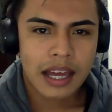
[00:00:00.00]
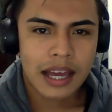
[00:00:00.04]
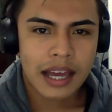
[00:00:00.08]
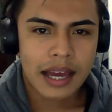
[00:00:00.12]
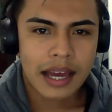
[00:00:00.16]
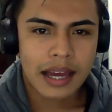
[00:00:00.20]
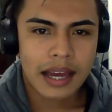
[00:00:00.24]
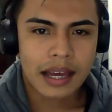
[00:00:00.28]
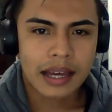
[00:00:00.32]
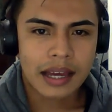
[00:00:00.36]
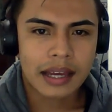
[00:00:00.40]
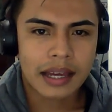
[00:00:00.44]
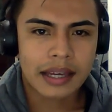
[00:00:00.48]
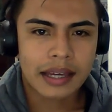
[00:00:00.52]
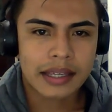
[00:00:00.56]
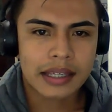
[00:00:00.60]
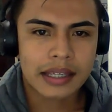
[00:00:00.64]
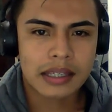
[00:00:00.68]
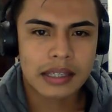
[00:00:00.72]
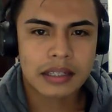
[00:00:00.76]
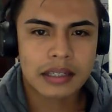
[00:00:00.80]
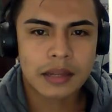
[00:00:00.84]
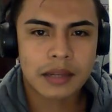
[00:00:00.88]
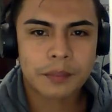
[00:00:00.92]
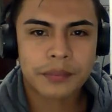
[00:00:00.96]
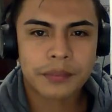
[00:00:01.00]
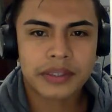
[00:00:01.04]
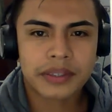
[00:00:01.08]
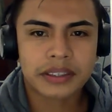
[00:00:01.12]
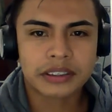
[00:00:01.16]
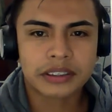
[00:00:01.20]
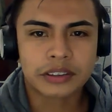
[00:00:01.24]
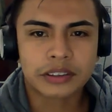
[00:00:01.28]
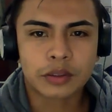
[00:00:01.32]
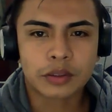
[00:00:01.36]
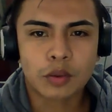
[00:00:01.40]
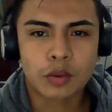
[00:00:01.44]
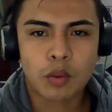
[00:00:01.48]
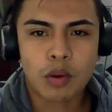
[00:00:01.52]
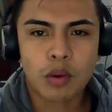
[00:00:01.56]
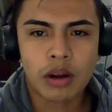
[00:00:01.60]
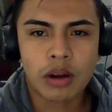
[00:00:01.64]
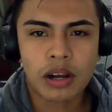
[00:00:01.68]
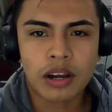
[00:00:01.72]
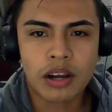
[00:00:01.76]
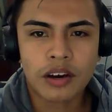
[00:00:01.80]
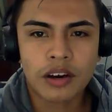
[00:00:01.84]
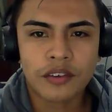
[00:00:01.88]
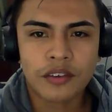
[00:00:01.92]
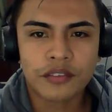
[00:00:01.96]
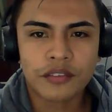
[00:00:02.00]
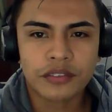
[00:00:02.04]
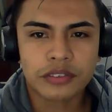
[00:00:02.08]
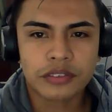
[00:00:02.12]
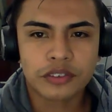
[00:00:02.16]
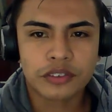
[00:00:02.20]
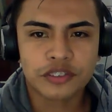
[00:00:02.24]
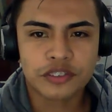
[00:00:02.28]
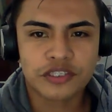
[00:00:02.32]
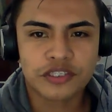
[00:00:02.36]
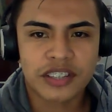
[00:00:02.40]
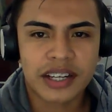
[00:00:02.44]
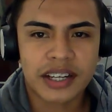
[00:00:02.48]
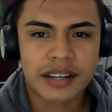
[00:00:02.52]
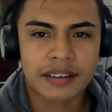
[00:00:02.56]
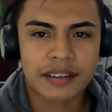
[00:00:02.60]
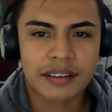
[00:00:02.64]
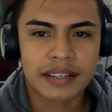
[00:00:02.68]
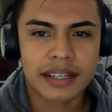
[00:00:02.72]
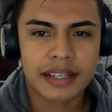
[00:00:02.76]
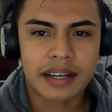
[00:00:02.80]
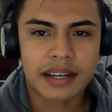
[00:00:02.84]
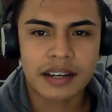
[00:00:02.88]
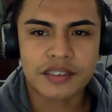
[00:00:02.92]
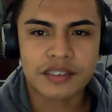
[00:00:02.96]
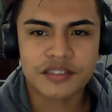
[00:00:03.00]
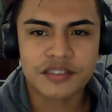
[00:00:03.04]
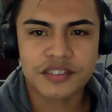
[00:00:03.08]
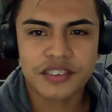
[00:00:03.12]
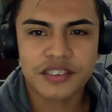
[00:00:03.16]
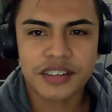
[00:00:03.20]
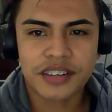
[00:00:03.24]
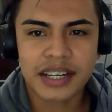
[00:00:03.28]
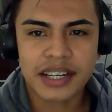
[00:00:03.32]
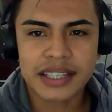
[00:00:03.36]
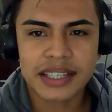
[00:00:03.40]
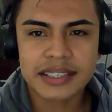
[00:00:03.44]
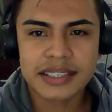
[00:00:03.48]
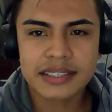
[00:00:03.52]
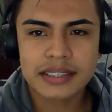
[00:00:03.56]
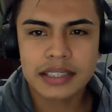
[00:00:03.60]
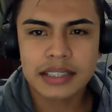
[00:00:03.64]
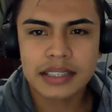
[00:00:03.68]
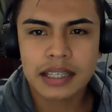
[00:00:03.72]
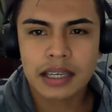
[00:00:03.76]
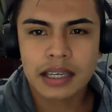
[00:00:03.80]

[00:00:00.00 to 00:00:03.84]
I am a person who loves to travel and tries